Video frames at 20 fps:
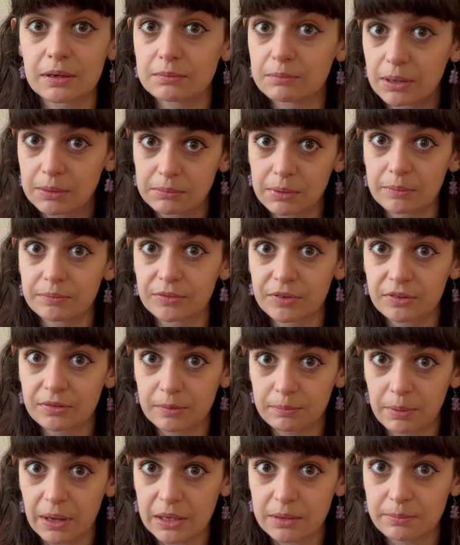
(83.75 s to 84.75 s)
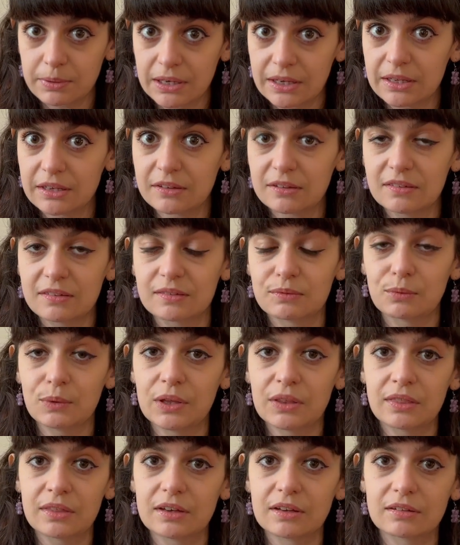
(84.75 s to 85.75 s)
My mum does a paper list
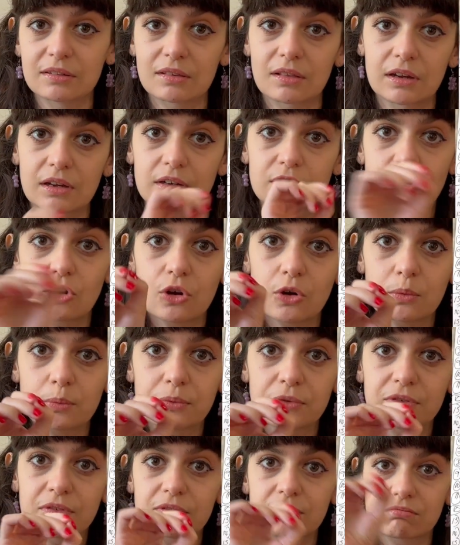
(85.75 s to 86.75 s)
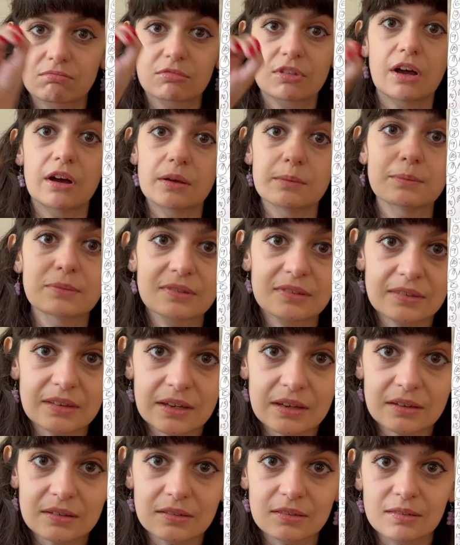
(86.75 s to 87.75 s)
with things like tops times
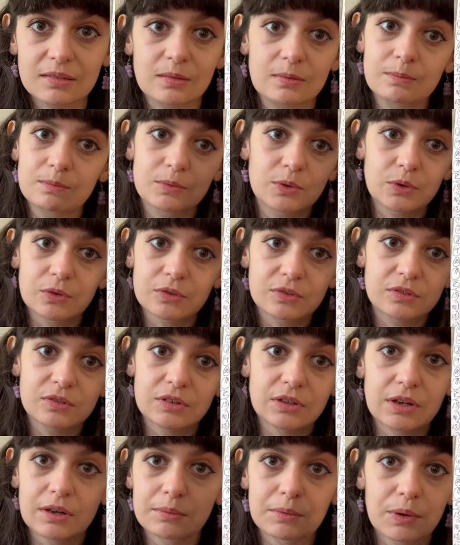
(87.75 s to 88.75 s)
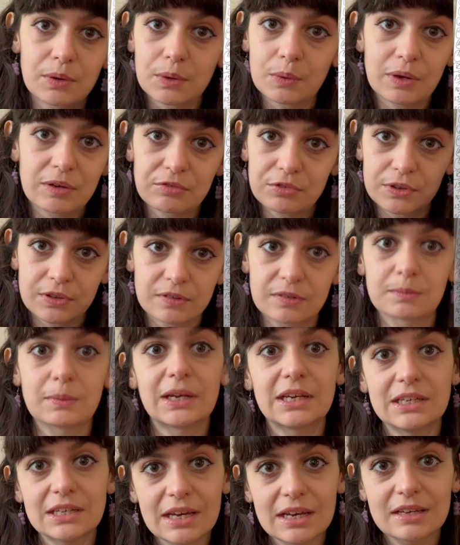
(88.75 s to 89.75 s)
6, because I'm going away for this
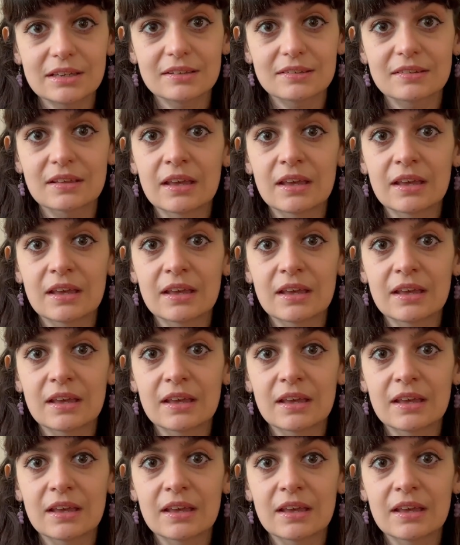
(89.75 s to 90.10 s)
many days